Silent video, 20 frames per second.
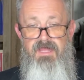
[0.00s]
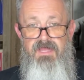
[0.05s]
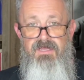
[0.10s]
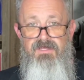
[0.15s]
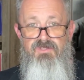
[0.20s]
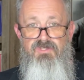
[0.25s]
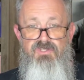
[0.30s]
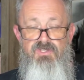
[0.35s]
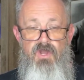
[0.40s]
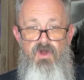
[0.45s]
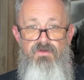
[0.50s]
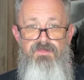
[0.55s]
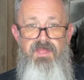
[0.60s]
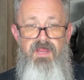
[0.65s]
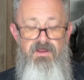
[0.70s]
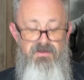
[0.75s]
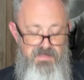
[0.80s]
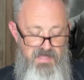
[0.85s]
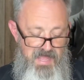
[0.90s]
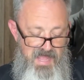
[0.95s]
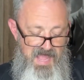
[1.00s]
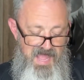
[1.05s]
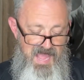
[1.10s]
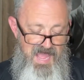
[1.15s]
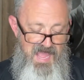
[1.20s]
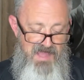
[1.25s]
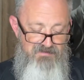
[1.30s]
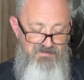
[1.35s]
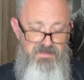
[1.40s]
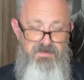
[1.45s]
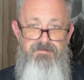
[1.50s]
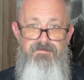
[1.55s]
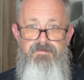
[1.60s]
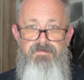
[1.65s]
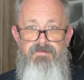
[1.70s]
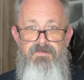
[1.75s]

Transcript: So there you have it.